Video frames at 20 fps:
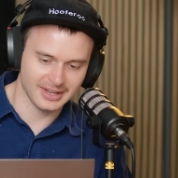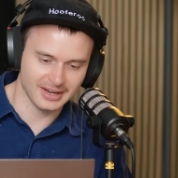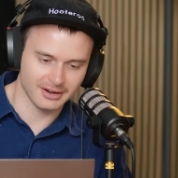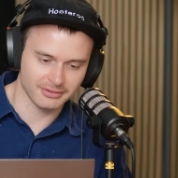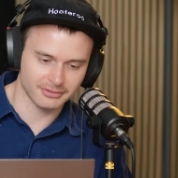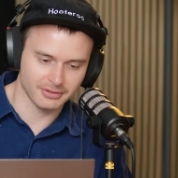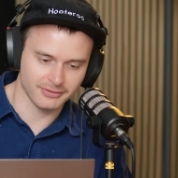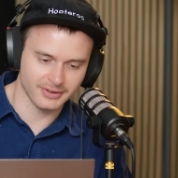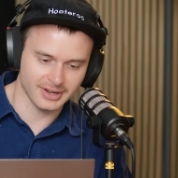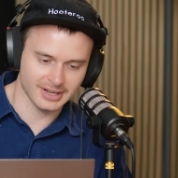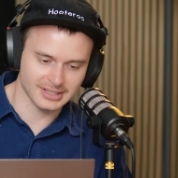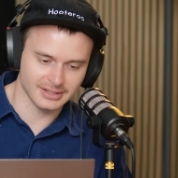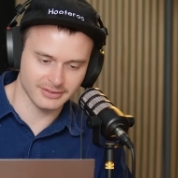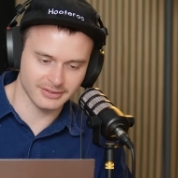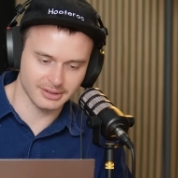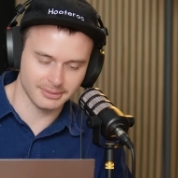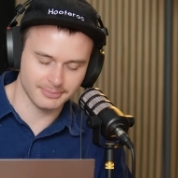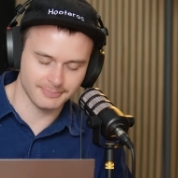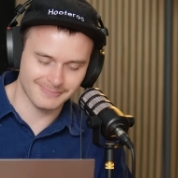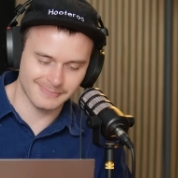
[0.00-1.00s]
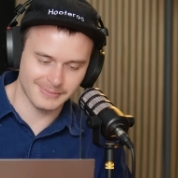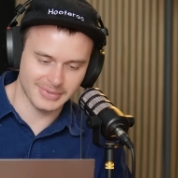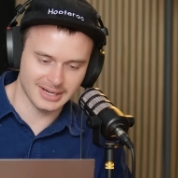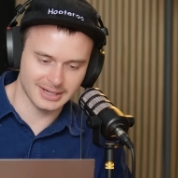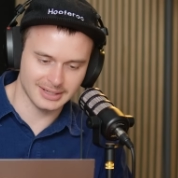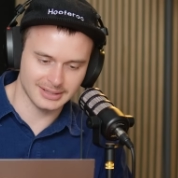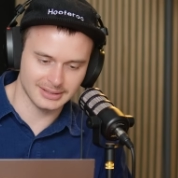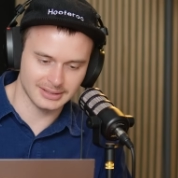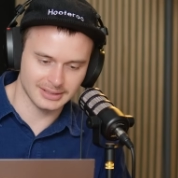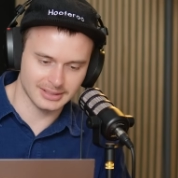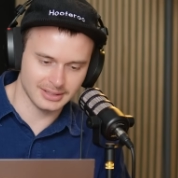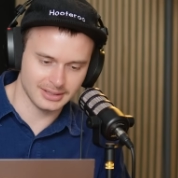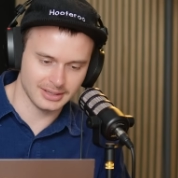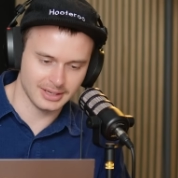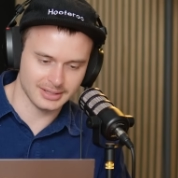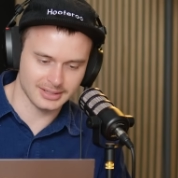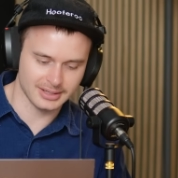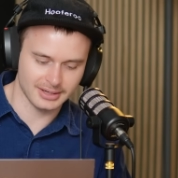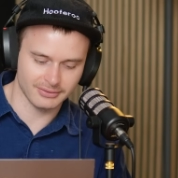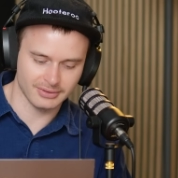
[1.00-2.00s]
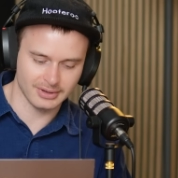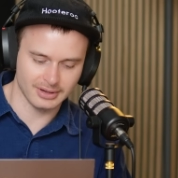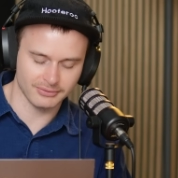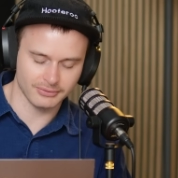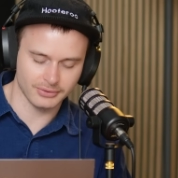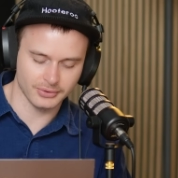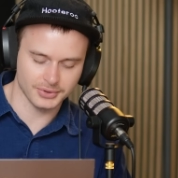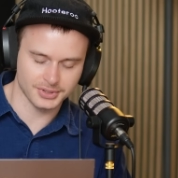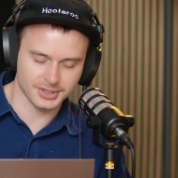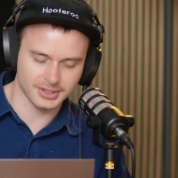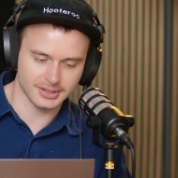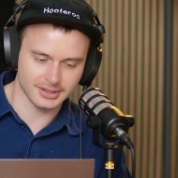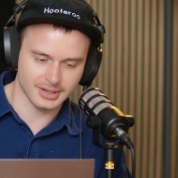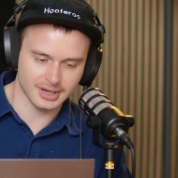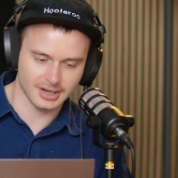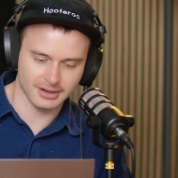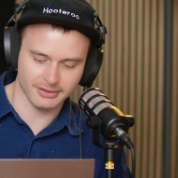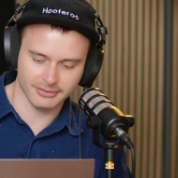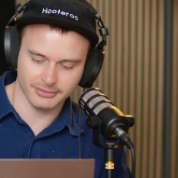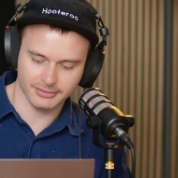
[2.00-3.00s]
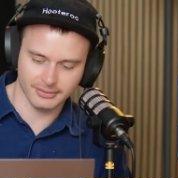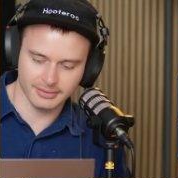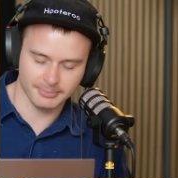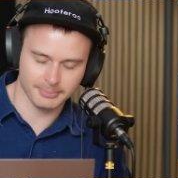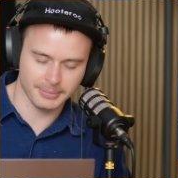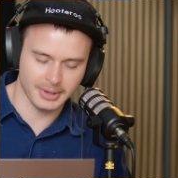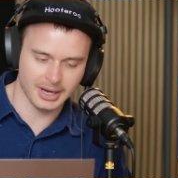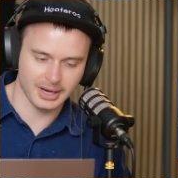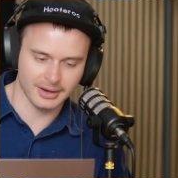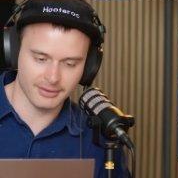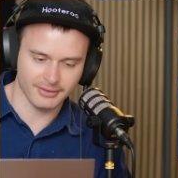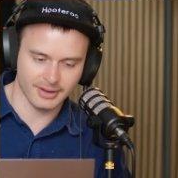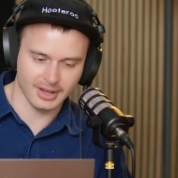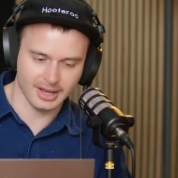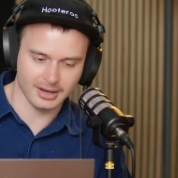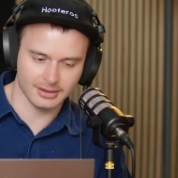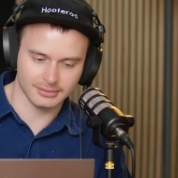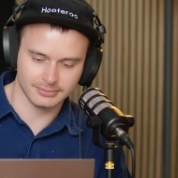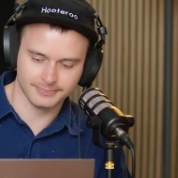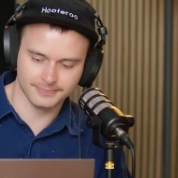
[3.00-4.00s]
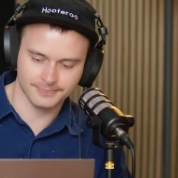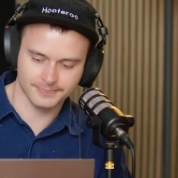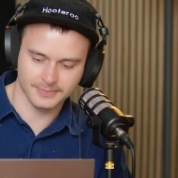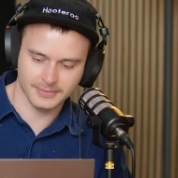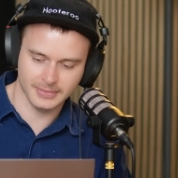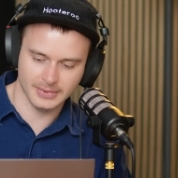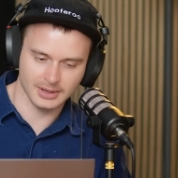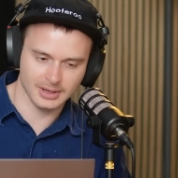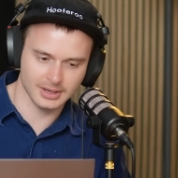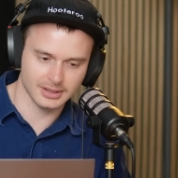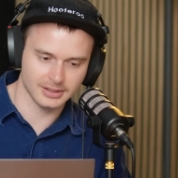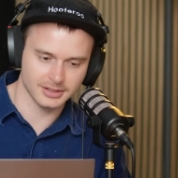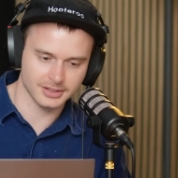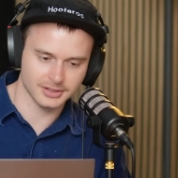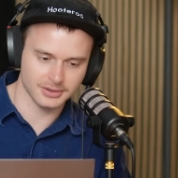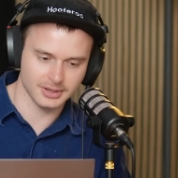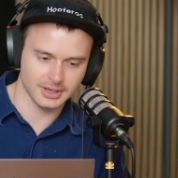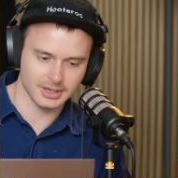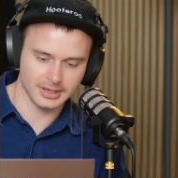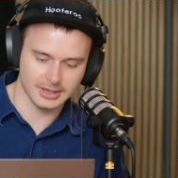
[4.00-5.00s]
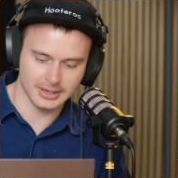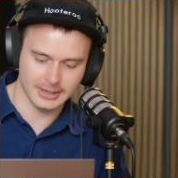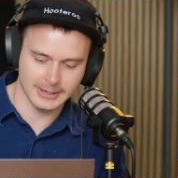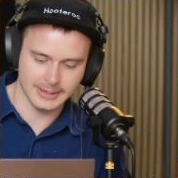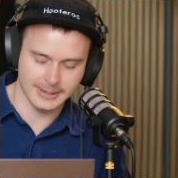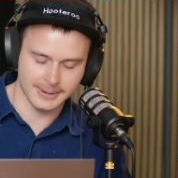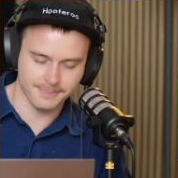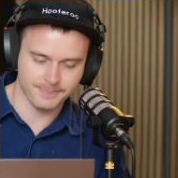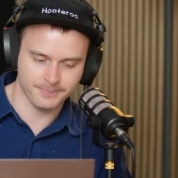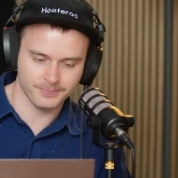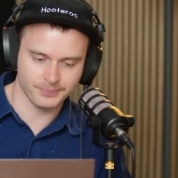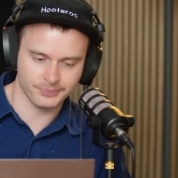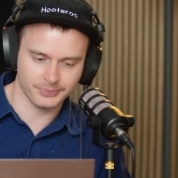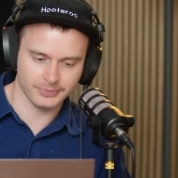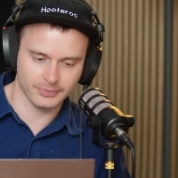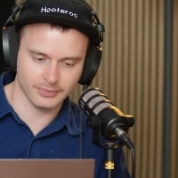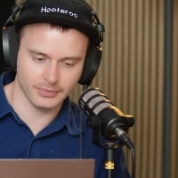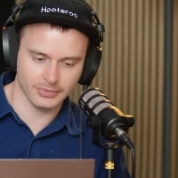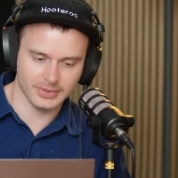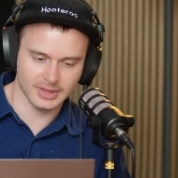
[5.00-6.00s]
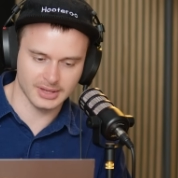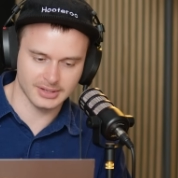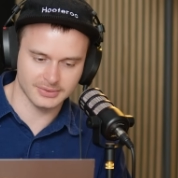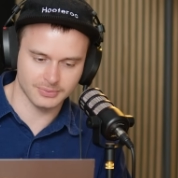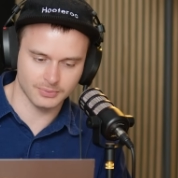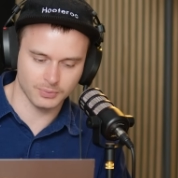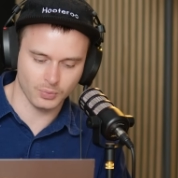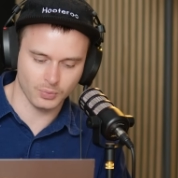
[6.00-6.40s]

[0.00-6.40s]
after effects of it. But it's an unfortunate kind of part of our industry. There's